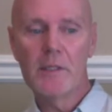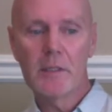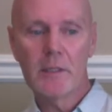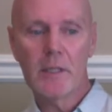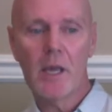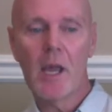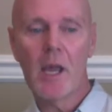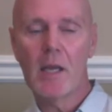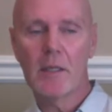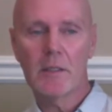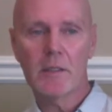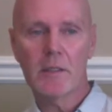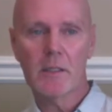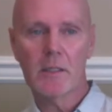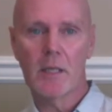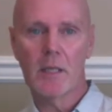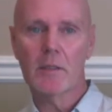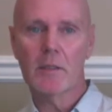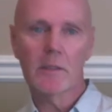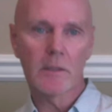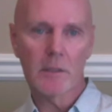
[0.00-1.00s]
10
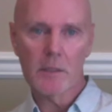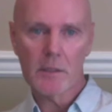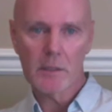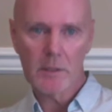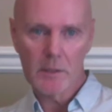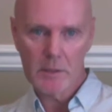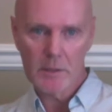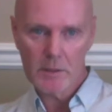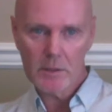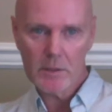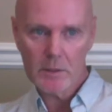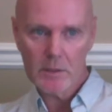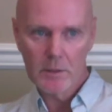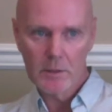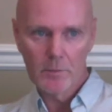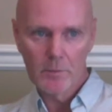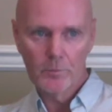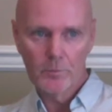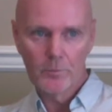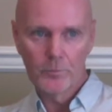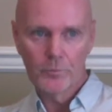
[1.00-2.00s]
sentences,
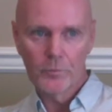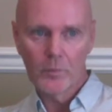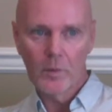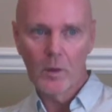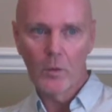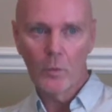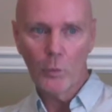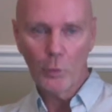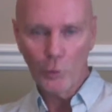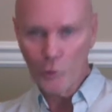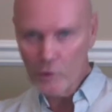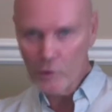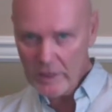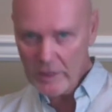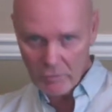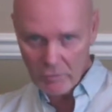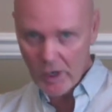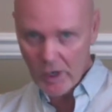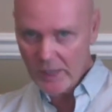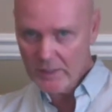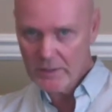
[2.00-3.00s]

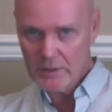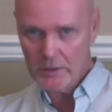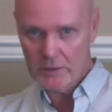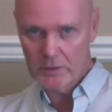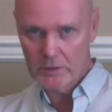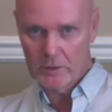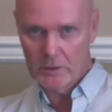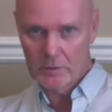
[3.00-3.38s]
rewriting them